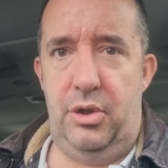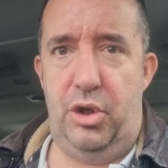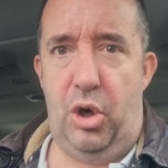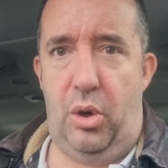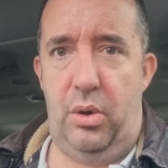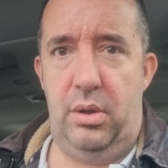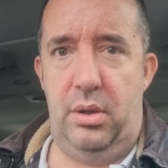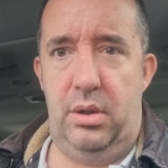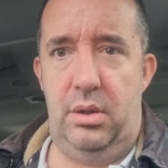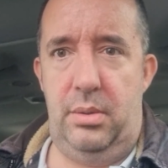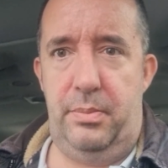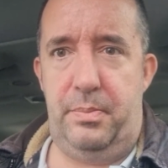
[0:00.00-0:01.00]
not
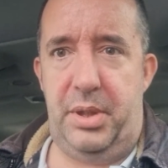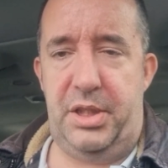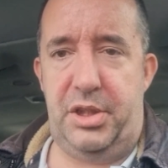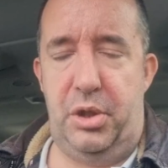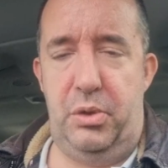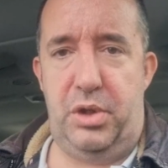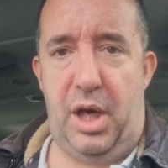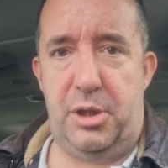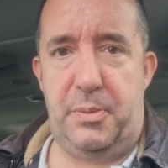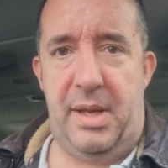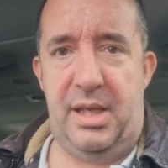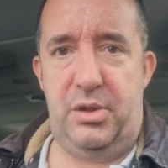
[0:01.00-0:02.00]
be too
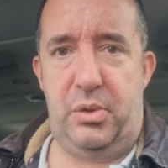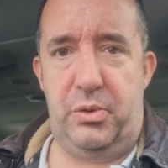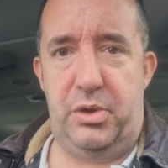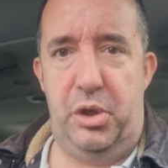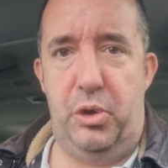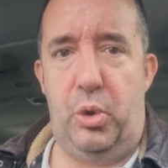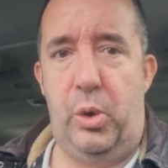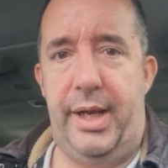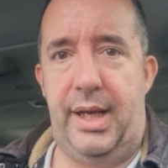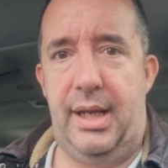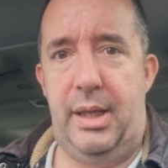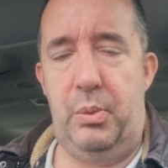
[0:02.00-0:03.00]
judgmental too
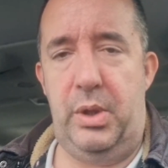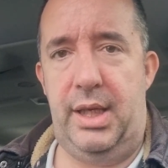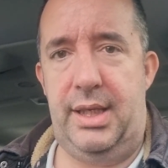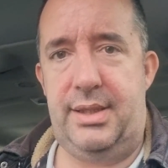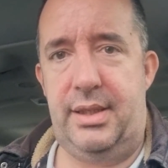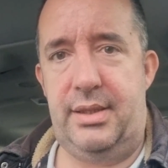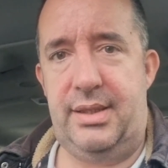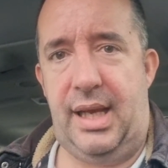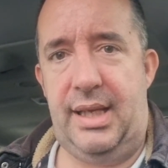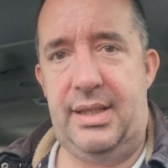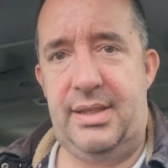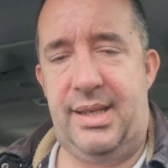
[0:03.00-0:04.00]
quickly. We need to
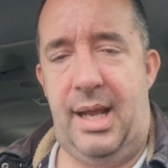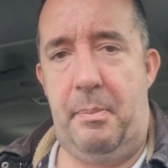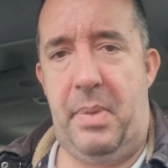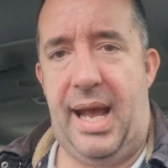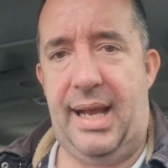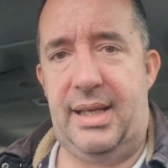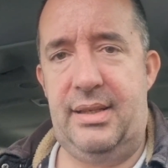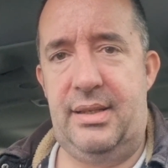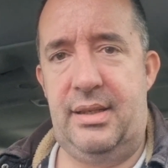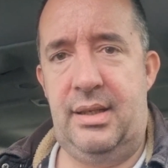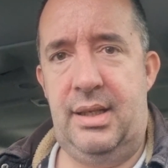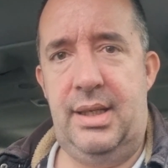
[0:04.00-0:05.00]
take a step back
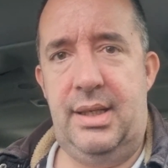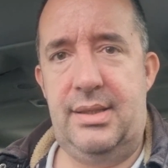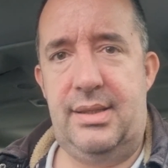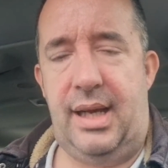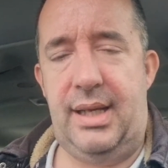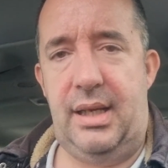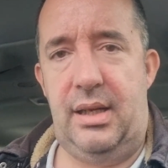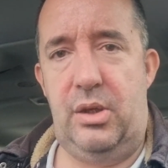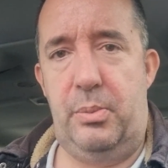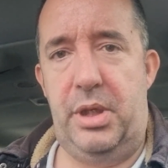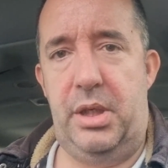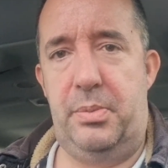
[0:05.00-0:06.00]
and take a
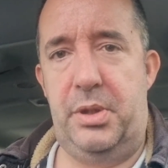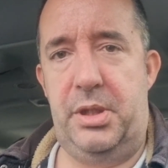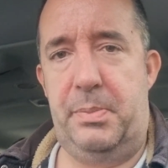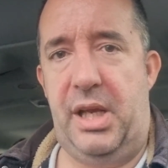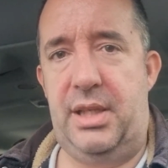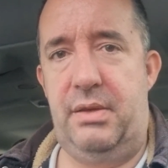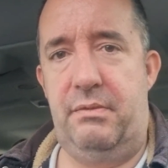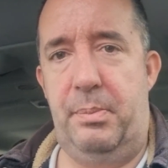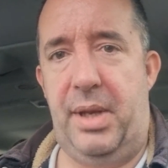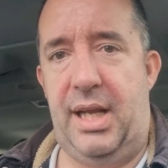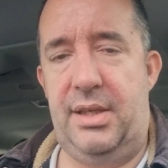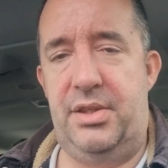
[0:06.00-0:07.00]
little bit of perspective
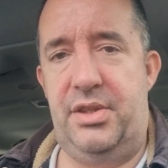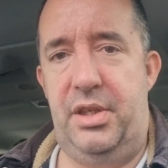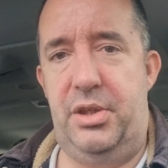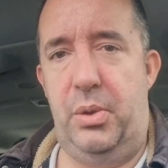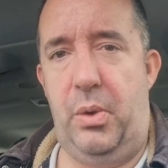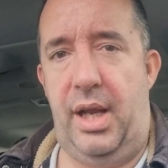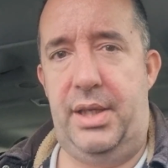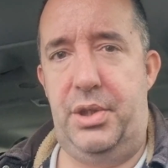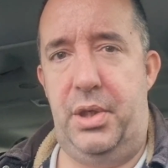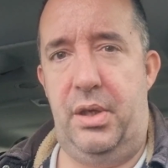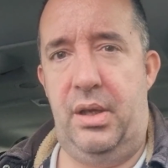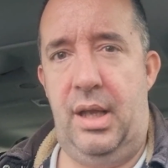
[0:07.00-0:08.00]
about the
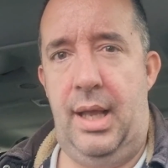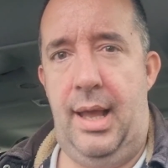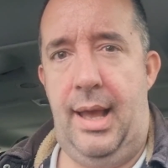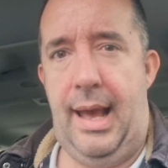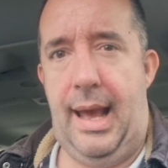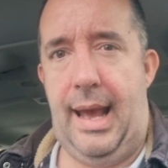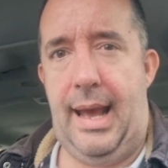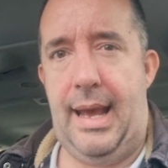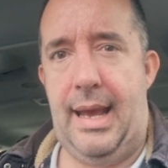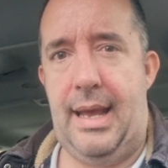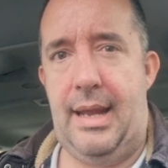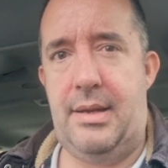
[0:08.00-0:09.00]
situation
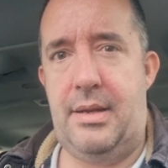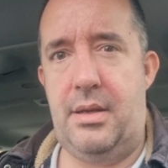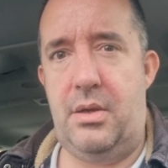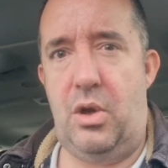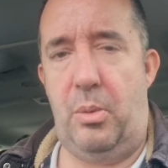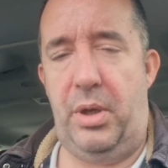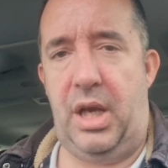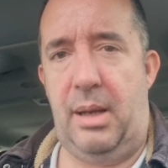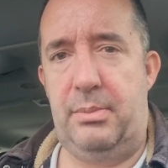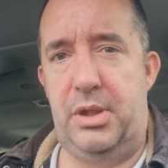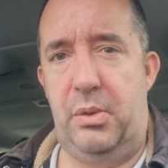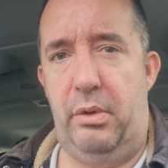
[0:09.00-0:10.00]
and not
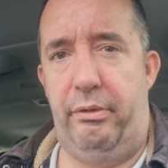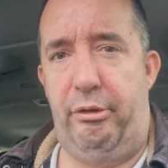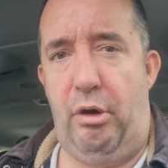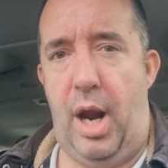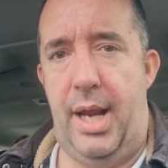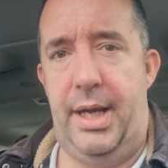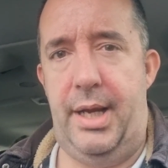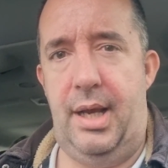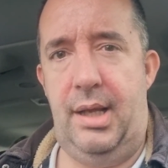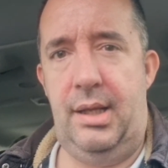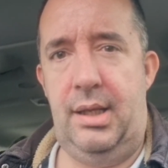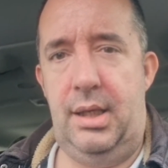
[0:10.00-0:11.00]
become too afraid.
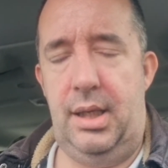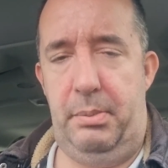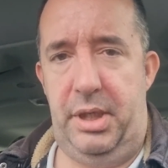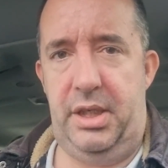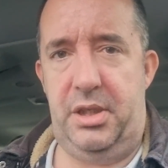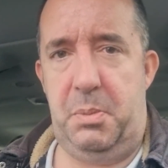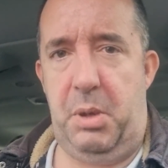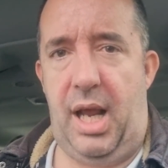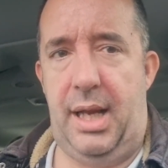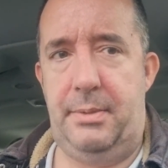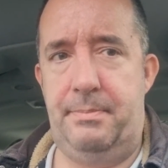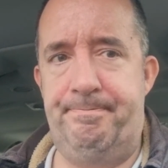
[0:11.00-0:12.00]
Let me
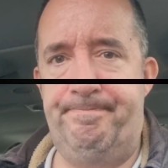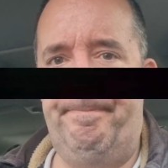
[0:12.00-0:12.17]
explain.